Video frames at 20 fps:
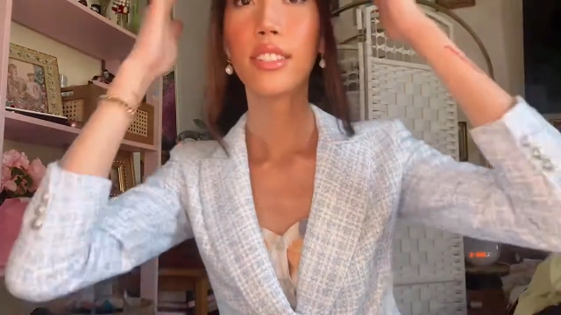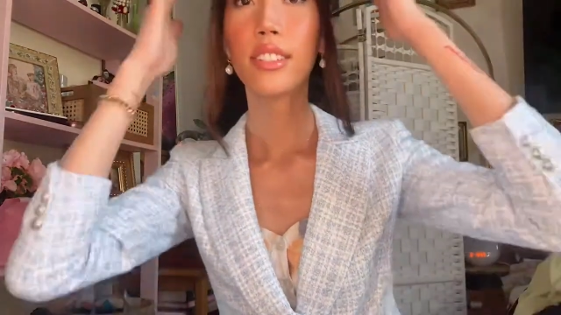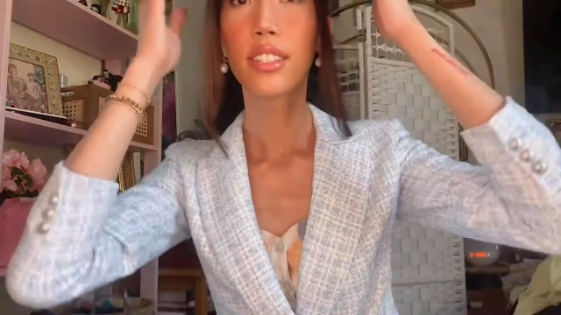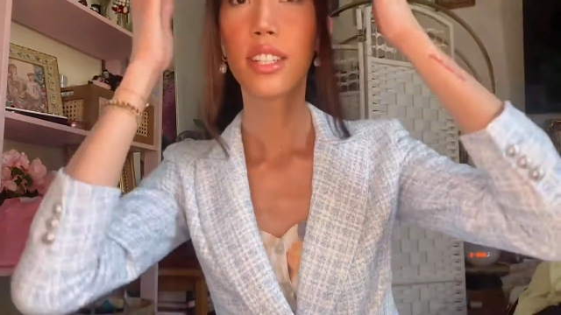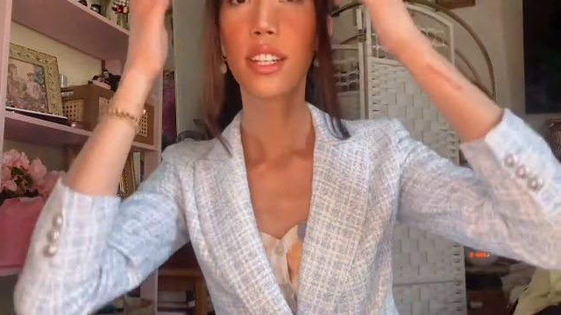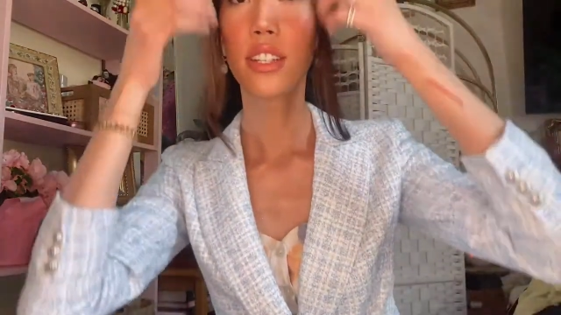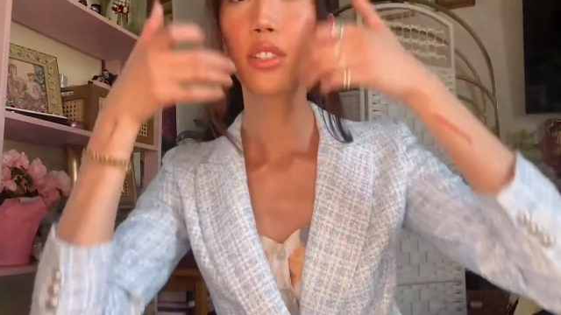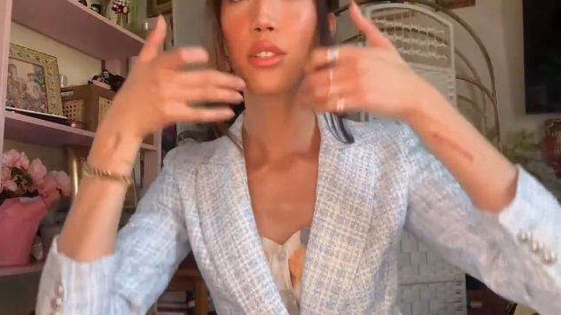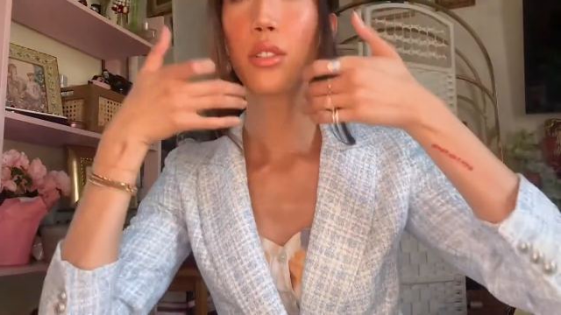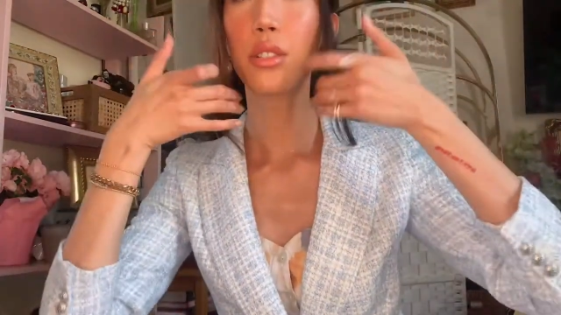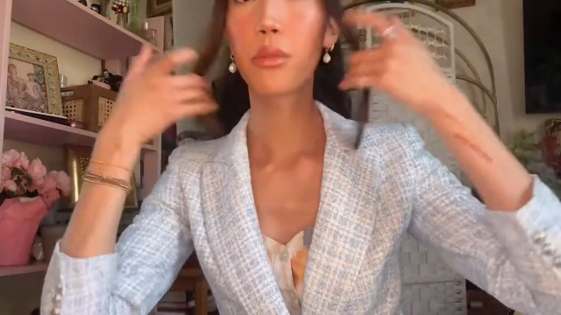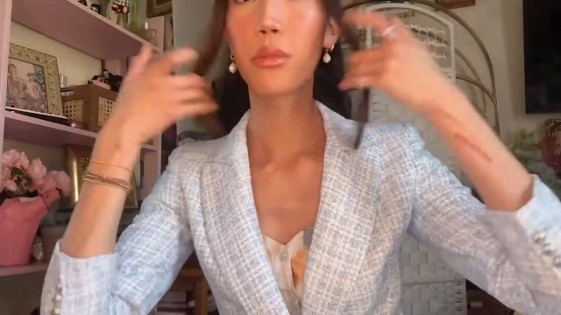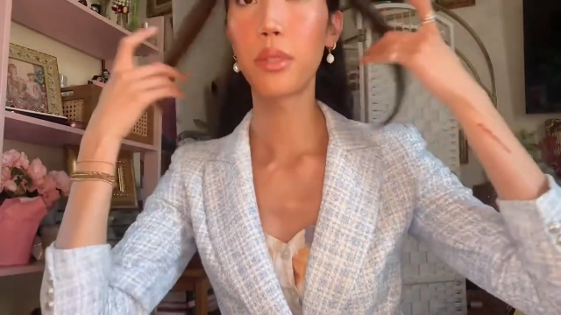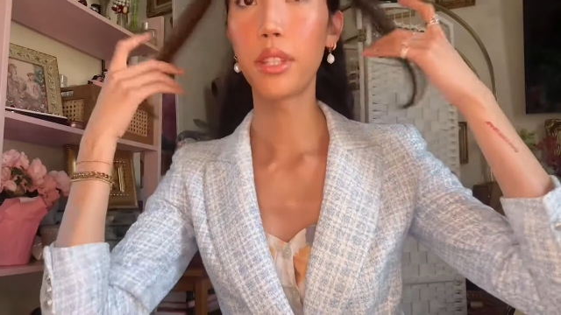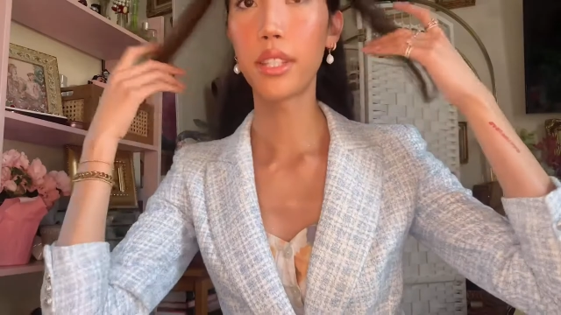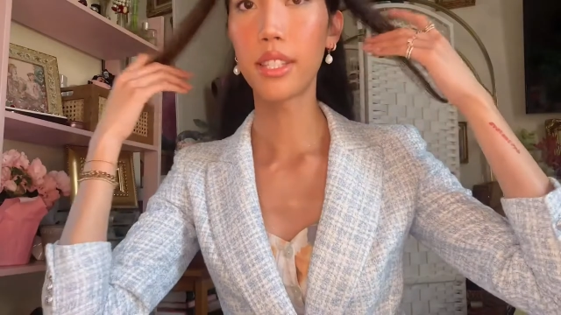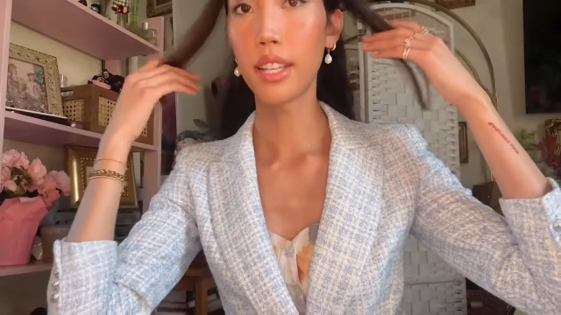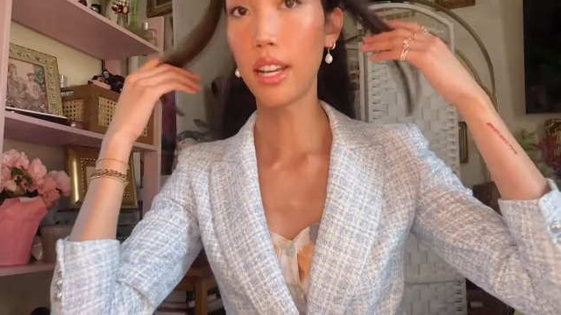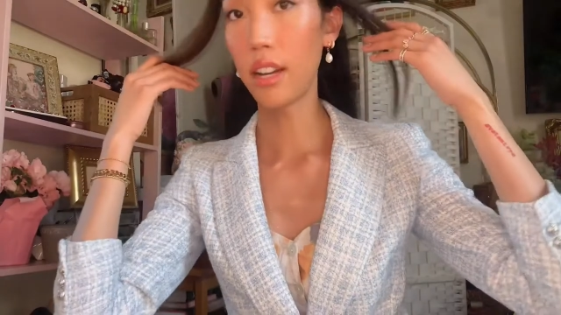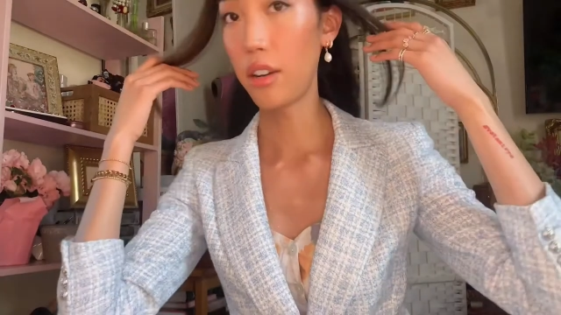Kind of goes with
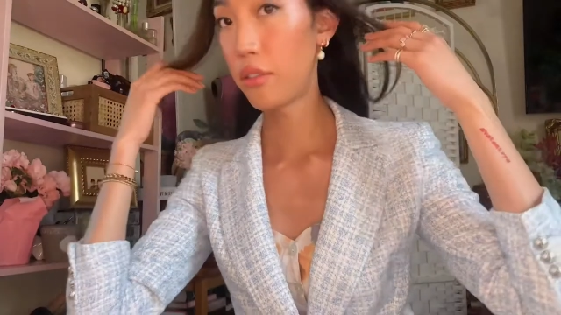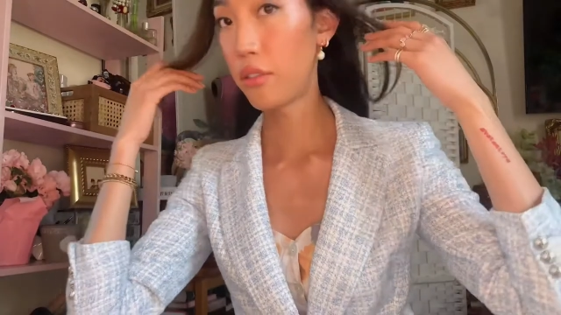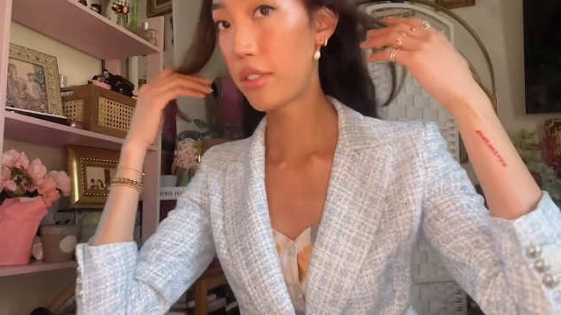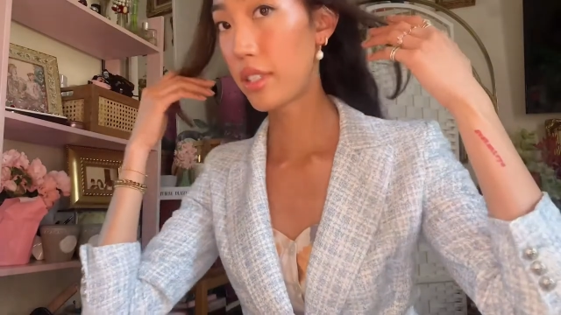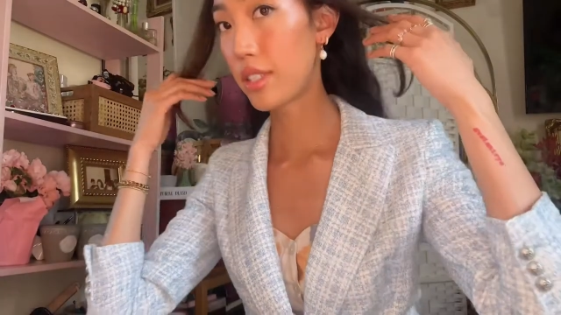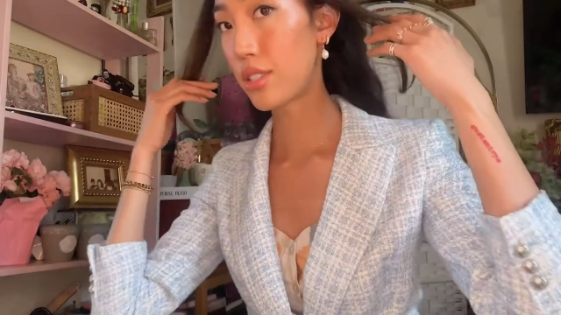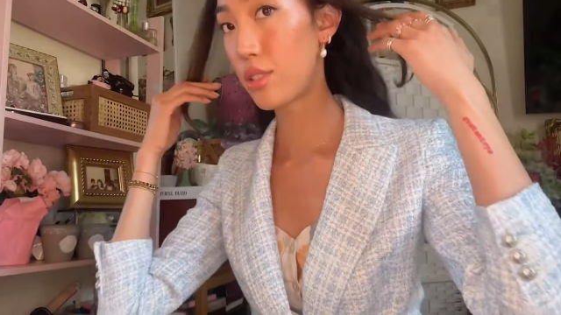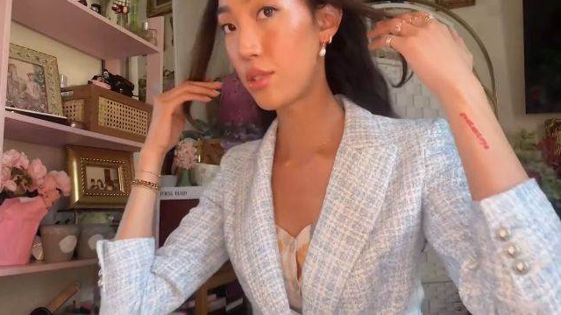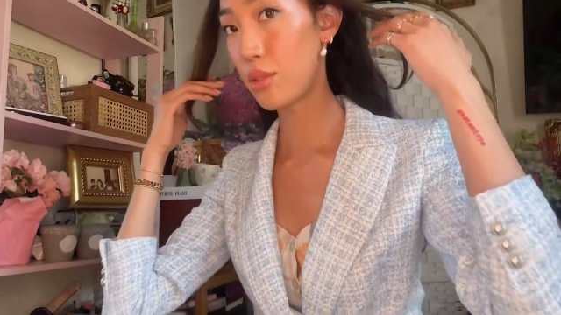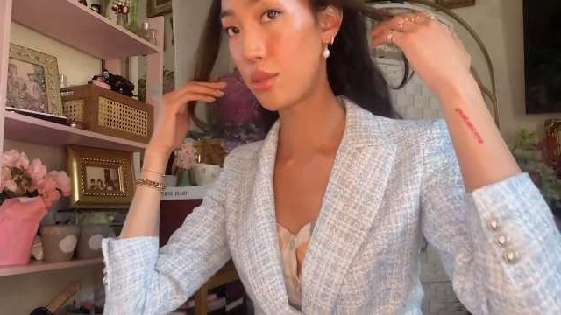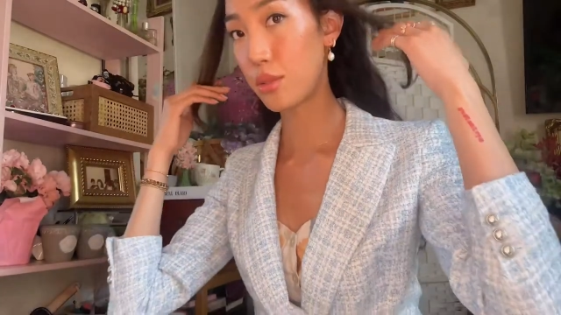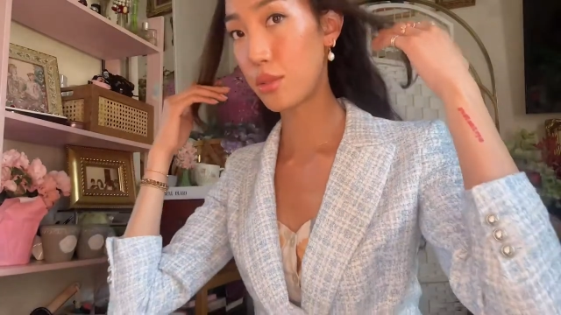this outfit too.